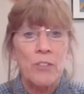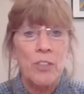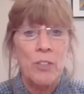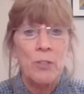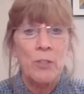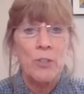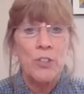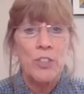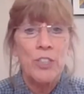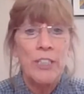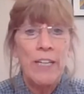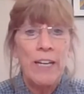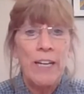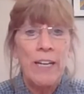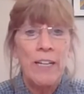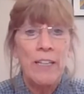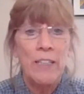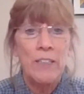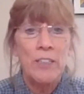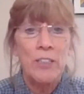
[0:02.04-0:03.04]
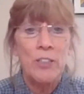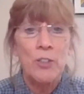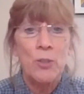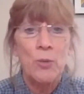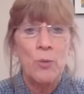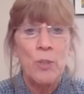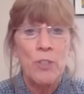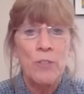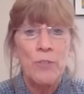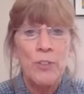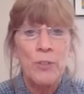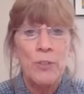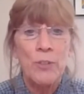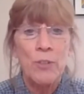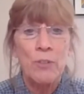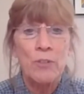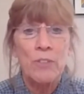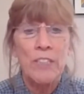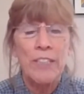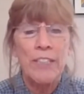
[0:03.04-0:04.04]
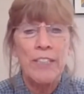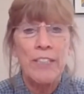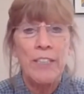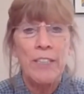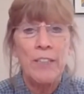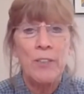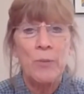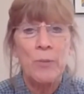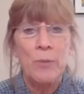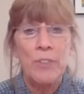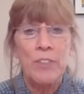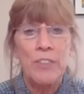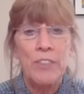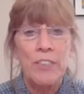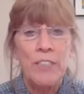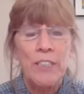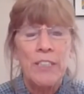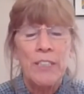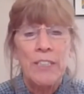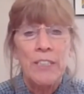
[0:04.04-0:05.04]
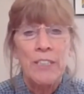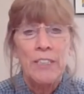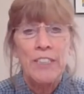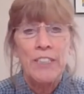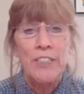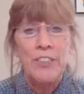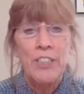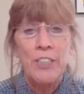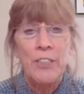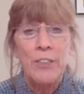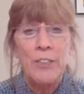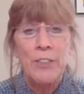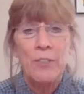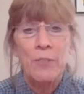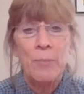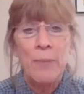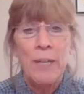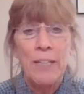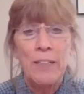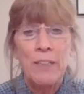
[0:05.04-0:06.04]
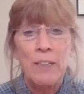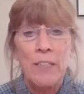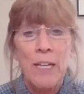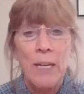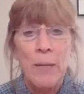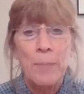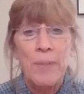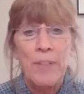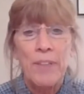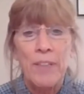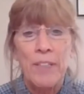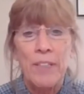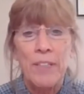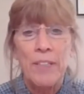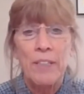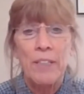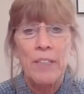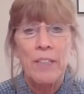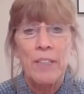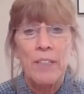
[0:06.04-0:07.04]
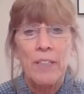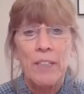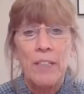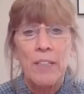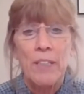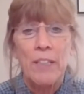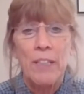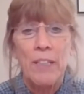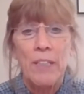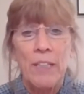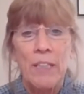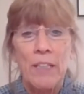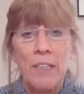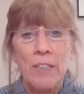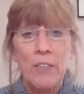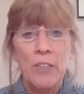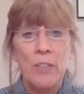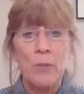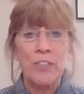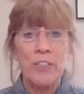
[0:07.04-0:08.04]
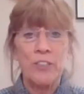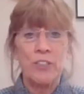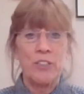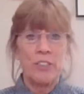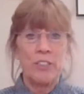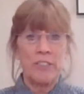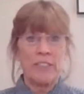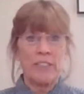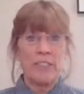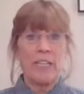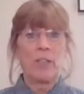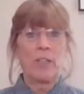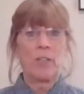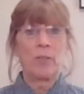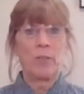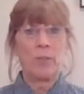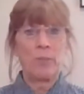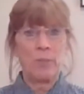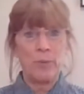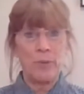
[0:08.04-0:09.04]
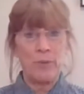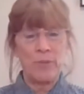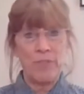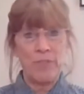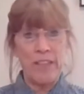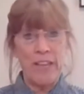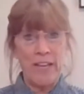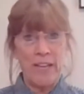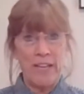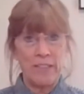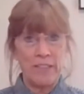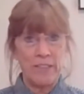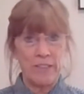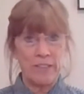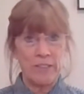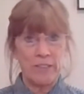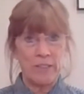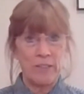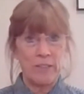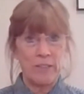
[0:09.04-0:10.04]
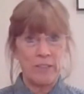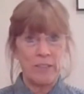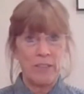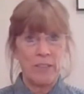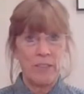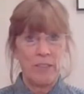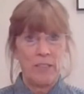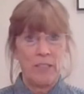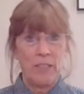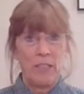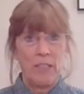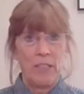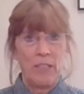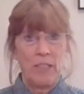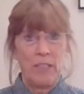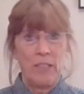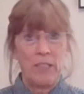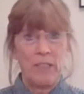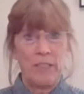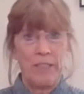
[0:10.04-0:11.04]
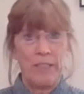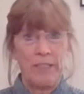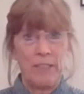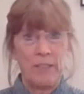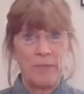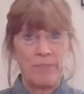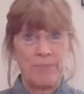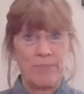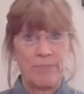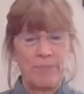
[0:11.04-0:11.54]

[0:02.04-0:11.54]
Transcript: So she has a 12-year-old Akita with degenerative myelopathy. The question is how to improve that. All right.